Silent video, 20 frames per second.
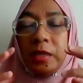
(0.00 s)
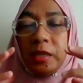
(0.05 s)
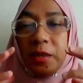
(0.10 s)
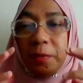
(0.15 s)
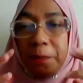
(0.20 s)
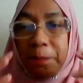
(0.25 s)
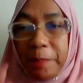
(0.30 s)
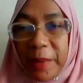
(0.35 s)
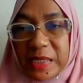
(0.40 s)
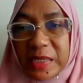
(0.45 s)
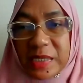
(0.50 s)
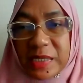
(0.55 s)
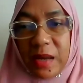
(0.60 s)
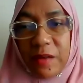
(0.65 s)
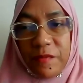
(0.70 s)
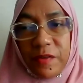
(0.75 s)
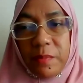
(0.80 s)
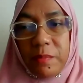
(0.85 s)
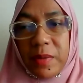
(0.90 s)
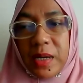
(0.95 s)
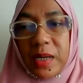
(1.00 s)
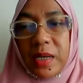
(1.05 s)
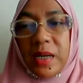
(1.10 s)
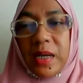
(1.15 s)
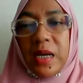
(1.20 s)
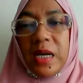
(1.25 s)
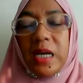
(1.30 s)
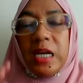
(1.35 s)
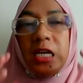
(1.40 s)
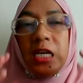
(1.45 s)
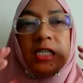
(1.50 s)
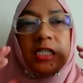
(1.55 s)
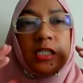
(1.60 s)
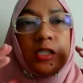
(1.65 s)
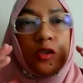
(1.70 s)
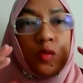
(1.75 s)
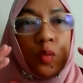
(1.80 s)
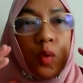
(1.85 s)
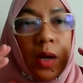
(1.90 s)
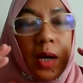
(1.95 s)
the best government is
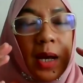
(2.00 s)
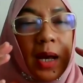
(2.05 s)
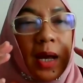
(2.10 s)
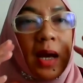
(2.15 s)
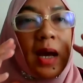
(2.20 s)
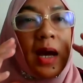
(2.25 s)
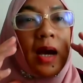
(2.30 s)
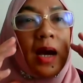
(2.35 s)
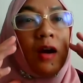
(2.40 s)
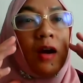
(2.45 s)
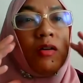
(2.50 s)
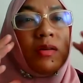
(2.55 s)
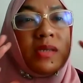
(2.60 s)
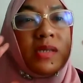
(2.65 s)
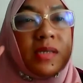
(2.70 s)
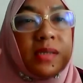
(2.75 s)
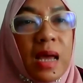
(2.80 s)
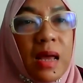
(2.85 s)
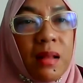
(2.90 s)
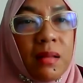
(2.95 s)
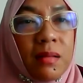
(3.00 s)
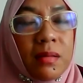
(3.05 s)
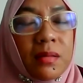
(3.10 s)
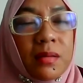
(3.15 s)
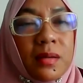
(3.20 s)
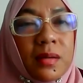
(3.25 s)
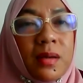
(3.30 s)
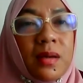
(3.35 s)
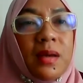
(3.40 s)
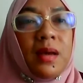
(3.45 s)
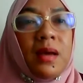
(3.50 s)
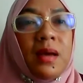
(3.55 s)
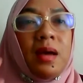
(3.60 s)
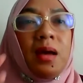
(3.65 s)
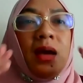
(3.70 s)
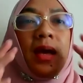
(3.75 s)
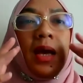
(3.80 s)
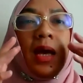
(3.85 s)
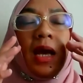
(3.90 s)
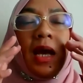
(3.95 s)
to consult
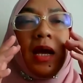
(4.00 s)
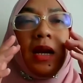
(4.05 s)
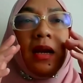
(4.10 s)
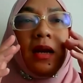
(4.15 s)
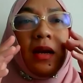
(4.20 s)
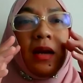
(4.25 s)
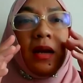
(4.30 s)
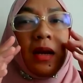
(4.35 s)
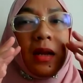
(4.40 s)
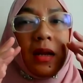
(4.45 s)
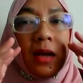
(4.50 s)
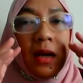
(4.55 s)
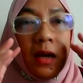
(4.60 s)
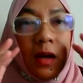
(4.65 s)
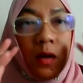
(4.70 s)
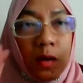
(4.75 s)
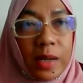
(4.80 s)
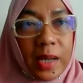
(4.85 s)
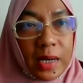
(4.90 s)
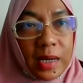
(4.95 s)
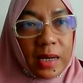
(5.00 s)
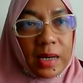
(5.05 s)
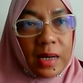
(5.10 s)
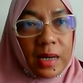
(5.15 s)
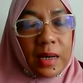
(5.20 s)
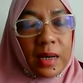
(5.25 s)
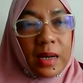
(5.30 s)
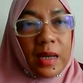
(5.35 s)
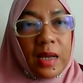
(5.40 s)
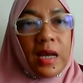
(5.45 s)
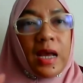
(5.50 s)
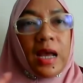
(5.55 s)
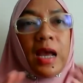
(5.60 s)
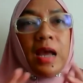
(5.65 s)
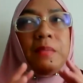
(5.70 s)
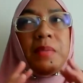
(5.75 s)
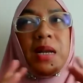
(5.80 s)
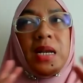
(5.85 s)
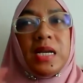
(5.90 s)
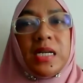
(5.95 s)
and look at it
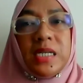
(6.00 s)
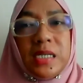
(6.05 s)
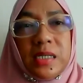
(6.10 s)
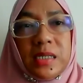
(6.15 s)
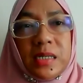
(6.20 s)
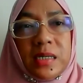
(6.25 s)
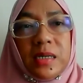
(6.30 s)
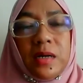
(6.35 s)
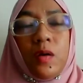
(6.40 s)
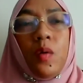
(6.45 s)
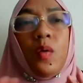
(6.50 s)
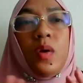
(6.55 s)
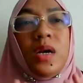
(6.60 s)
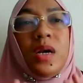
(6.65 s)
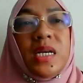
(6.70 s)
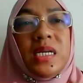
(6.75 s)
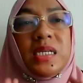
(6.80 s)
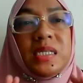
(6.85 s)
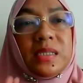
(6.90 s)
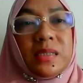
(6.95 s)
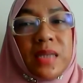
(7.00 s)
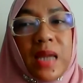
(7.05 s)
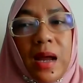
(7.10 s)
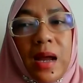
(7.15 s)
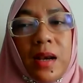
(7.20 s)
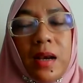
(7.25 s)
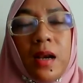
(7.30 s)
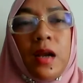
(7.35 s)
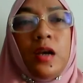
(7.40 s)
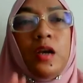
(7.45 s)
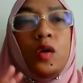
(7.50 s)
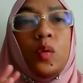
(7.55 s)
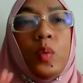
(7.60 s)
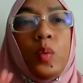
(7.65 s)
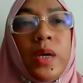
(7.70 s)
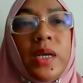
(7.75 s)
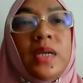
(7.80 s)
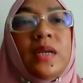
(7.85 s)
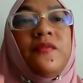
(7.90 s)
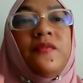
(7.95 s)
and Malaysia only start
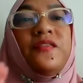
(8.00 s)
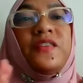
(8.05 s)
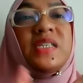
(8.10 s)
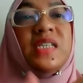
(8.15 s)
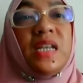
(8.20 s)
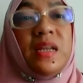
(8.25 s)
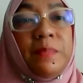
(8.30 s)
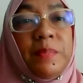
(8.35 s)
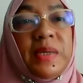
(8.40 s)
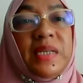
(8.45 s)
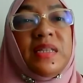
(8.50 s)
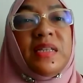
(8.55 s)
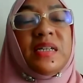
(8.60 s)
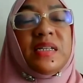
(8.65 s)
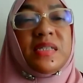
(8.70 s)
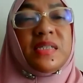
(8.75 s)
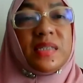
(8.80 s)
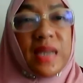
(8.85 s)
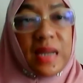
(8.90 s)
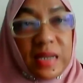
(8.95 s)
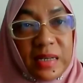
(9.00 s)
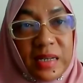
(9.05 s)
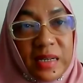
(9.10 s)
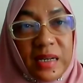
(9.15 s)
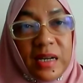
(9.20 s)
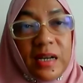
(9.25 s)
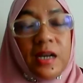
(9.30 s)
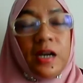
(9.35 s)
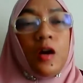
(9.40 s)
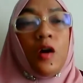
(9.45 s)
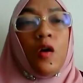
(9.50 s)
doing the feasibility study